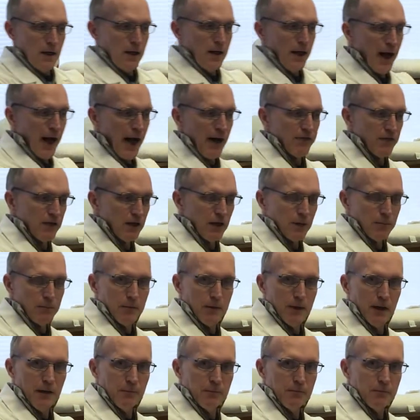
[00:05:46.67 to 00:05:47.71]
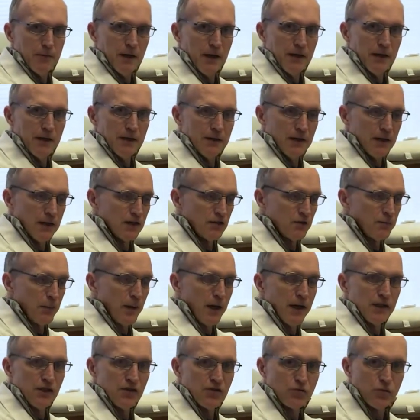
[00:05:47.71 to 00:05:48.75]
having a
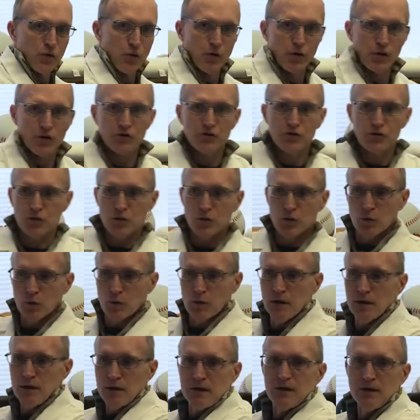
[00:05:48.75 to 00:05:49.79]
spine disorder to